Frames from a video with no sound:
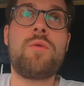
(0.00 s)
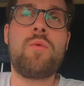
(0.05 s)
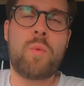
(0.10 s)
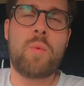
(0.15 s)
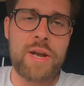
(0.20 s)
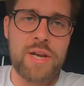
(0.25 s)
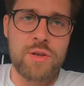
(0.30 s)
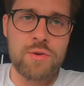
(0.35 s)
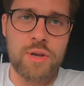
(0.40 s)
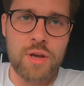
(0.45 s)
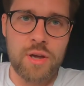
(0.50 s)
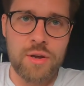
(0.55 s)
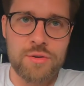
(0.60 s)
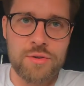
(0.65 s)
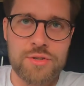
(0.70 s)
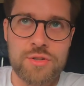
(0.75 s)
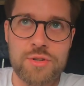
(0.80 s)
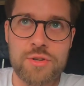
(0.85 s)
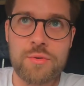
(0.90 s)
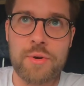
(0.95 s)
When you go
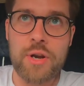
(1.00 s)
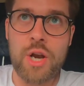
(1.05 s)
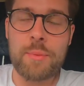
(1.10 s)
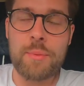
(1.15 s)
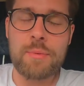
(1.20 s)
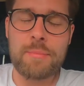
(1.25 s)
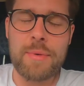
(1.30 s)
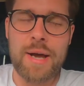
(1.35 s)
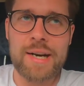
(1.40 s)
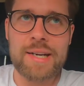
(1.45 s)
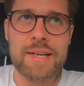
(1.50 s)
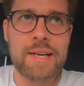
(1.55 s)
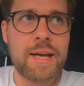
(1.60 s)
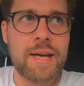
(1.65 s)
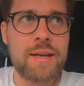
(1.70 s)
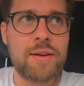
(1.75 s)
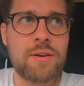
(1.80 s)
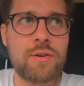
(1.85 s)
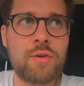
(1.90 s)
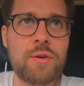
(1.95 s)
to an open mic
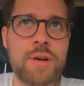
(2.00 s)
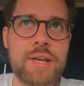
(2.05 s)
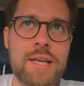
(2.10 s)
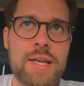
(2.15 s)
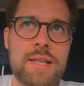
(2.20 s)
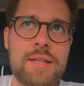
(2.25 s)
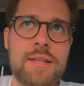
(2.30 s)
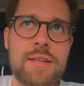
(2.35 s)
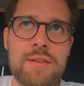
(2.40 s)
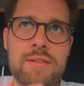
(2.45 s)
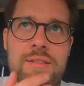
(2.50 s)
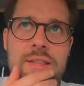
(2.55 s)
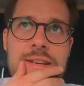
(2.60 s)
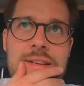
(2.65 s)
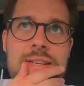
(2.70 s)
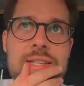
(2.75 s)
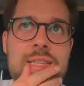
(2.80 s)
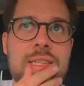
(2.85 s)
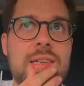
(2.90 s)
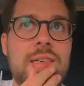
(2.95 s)
night or a gig that you
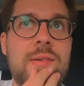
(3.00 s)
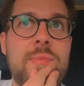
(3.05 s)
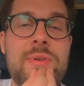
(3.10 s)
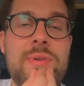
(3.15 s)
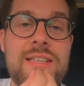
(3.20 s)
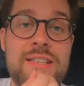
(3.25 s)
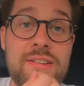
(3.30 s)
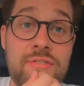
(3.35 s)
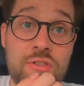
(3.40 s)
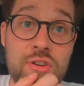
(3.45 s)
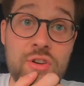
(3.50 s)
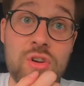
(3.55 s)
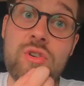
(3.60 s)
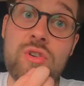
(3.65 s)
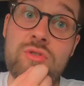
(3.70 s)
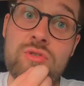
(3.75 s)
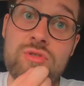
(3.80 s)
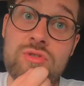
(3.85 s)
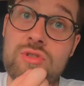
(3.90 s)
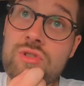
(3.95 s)
think is going to be
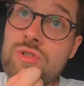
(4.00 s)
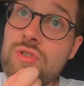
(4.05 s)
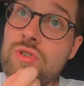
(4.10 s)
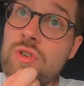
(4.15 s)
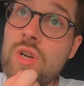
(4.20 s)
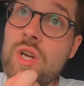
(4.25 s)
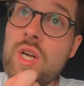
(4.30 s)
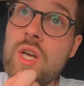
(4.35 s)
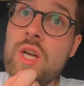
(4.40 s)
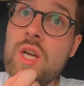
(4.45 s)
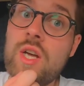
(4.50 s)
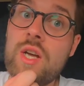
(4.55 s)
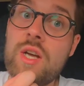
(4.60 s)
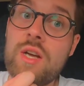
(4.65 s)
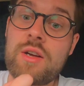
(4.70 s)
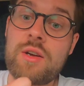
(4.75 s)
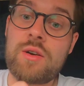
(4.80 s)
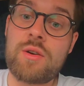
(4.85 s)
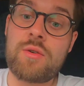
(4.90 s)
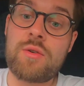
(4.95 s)
difficult,
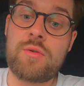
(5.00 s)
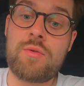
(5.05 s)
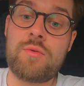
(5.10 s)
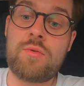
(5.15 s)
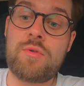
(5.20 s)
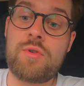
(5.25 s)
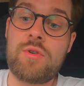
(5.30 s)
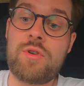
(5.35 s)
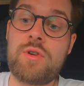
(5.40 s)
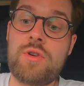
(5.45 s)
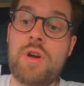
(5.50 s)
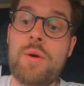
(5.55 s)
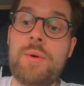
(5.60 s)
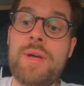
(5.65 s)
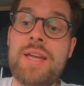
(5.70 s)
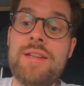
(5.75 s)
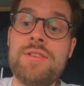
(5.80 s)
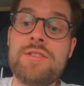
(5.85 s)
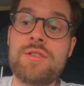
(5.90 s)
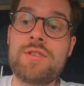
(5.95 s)

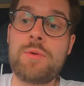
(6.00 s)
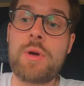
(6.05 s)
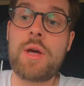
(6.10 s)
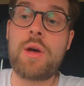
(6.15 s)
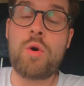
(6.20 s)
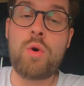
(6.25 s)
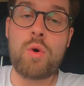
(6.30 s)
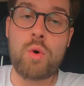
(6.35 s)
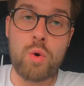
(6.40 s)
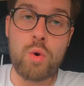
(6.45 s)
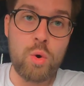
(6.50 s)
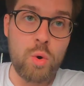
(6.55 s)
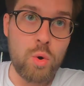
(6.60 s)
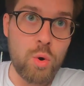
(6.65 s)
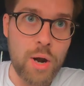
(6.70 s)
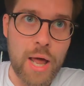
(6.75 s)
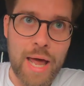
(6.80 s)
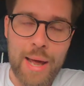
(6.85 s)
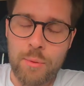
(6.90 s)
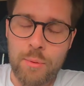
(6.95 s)
going into it,
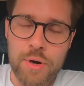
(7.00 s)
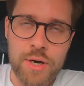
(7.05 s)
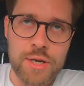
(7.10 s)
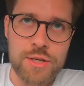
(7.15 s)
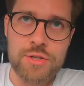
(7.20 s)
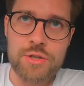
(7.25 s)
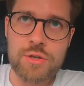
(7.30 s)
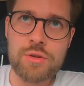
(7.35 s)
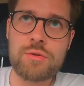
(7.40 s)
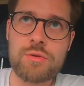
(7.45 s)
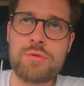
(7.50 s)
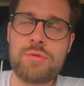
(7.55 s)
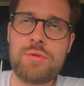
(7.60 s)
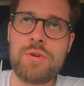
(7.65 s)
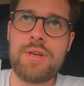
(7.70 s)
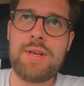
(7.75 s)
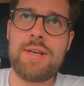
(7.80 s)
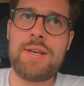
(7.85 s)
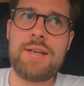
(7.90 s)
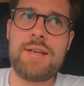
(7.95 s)
all I want to do
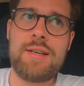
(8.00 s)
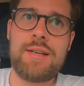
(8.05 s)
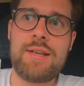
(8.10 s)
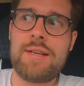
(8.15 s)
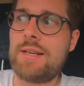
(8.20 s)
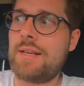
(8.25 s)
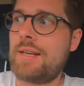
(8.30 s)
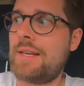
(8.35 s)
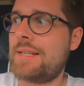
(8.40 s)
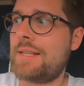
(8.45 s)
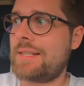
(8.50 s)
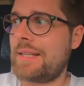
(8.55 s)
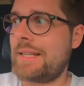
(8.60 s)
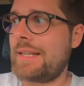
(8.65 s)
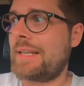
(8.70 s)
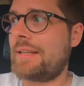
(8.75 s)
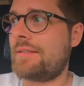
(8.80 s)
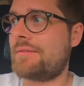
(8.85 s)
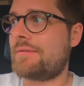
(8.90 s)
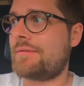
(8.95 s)
is
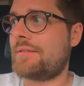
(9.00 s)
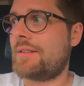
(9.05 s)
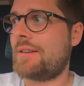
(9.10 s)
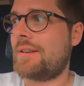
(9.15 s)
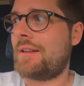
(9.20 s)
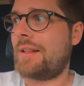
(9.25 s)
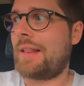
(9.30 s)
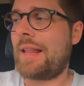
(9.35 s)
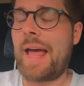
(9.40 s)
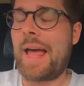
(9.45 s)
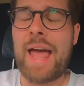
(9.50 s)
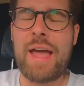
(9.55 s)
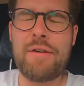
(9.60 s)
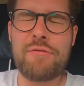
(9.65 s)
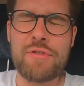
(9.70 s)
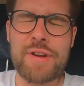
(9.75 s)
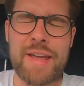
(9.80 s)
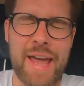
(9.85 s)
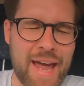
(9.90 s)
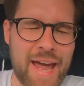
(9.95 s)
leave.
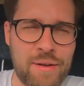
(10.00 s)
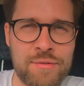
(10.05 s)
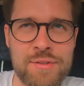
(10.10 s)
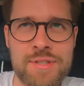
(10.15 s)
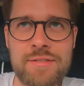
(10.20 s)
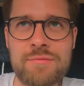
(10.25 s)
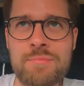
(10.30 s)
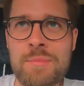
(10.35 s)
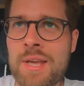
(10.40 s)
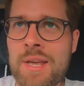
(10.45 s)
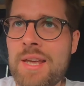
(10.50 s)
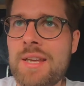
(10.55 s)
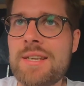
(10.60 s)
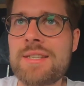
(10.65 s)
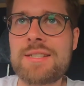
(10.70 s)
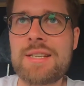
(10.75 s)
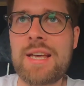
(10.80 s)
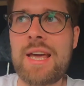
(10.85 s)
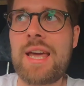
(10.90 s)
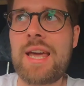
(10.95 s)
Every ounce of me
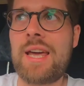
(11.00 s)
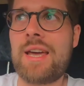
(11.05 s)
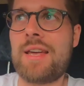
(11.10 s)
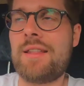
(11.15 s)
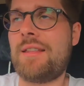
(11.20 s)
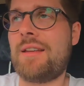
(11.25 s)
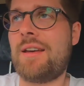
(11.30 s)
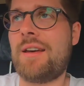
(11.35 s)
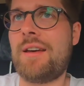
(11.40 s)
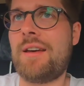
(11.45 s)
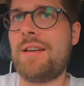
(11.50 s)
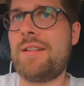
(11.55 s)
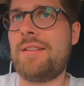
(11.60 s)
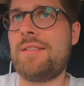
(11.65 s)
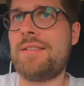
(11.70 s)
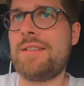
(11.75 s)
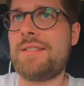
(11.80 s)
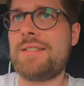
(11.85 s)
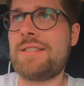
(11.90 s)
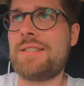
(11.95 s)
is saying that
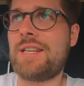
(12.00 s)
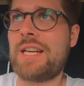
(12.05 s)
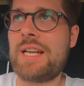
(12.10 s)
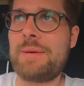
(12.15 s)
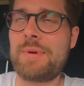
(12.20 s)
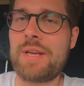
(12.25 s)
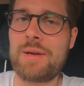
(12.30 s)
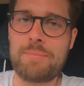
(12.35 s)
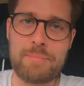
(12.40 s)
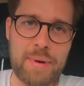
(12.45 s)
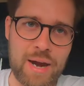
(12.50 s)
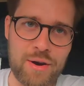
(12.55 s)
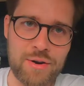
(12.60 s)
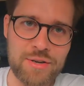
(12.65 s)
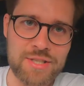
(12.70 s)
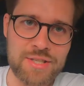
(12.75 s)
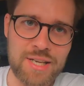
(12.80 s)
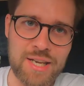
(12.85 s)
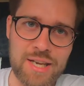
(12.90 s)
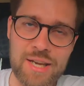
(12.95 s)
this is going to be
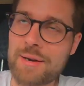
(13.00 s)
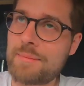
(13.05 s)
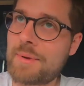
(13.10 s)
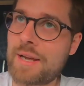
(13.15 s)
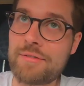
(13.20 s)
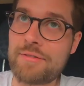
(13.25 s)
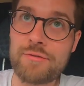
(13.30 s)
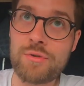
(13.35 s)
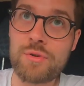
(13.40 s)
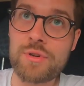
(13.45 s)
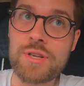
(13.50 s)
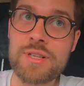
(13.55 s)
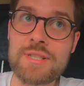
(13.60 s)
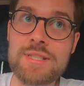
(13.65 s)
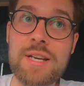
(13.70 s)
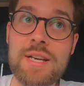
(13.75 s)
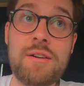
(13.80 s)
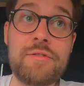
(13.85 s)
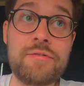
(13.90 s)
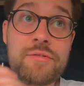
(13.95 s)
embarrassing, you're going to make a fool of
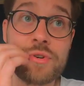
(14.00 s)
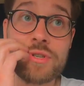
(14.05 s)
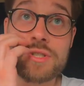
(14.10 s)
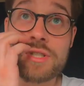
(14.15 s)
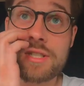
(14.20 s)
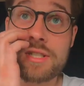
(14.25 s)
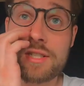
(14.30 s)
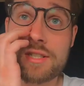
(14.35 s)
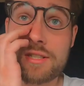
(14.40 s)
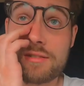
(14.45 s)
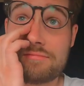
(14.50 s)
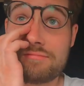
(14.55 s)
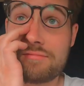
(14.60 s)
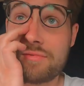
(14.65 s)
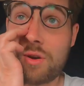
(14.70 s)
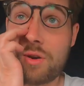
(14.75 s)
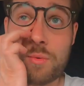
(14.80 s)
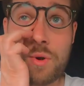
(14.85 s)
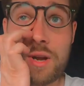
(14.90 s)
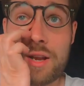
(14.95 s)
yourself, or it's just
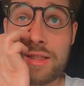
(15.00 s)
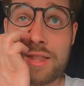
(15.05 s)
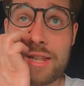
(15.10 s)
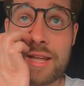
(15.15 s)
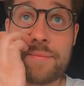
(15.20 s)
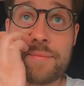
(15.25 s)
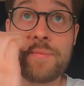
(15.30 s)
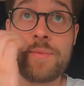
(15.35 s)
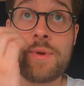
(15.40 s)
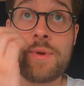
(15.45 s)
not worth it.